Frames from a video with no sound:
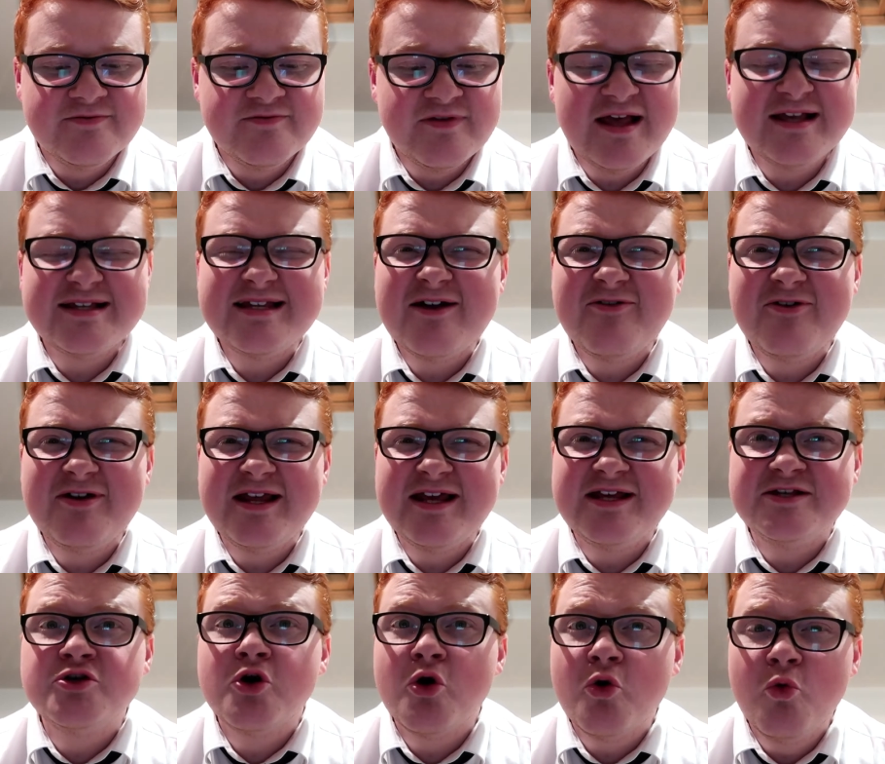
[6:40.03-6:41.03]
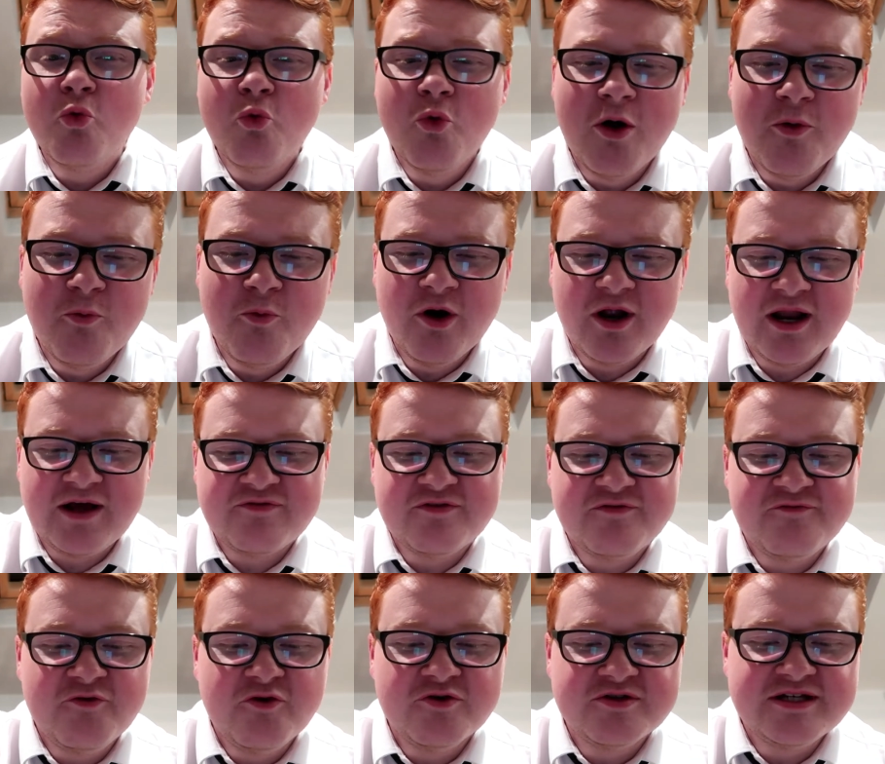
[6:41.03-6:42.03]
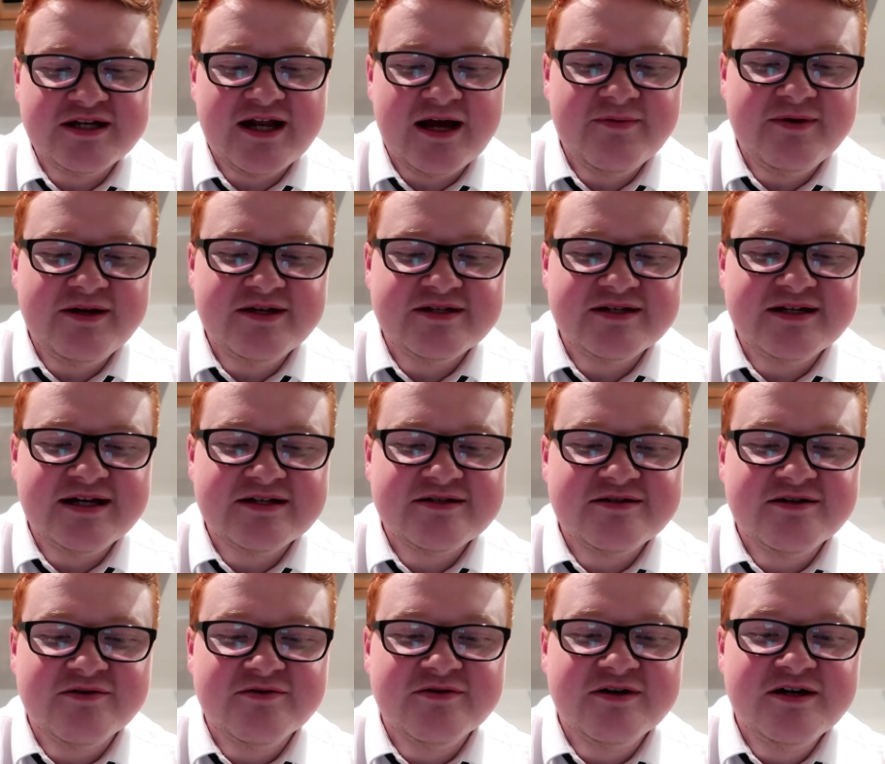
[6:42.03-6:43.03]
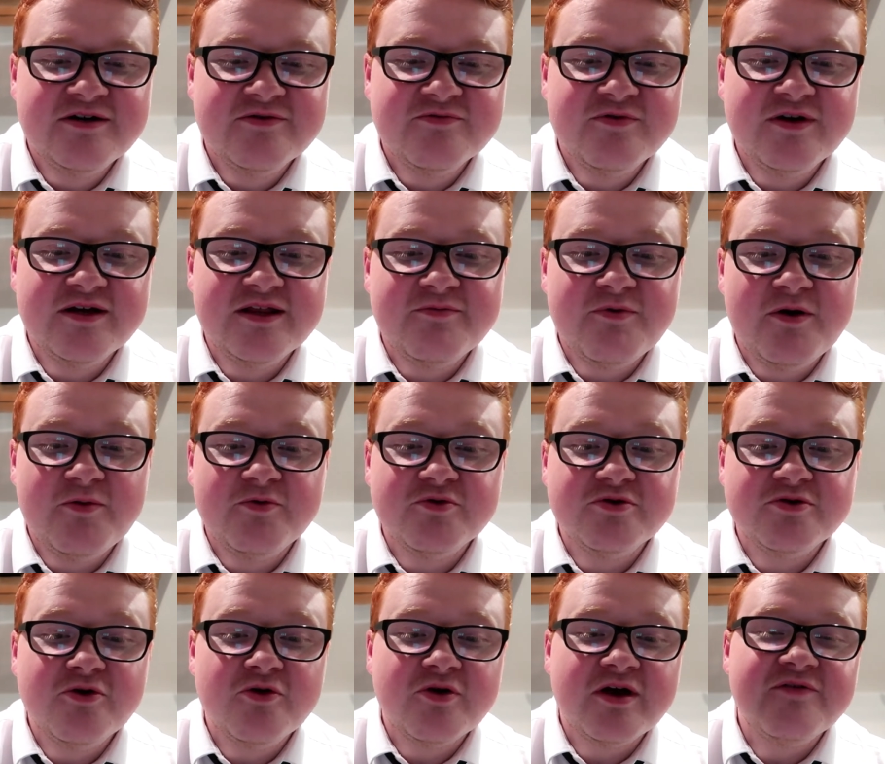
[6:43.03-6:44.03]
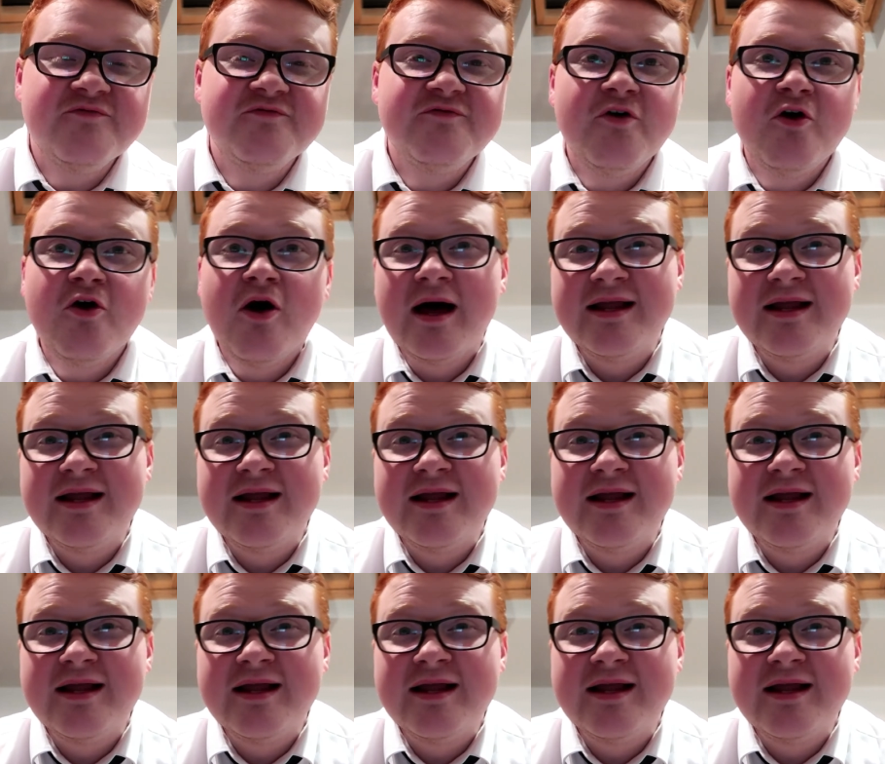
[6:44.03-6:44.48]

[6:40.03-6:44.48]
how it is. 1-1 after 49 minutes, and that's not really what we were looking for.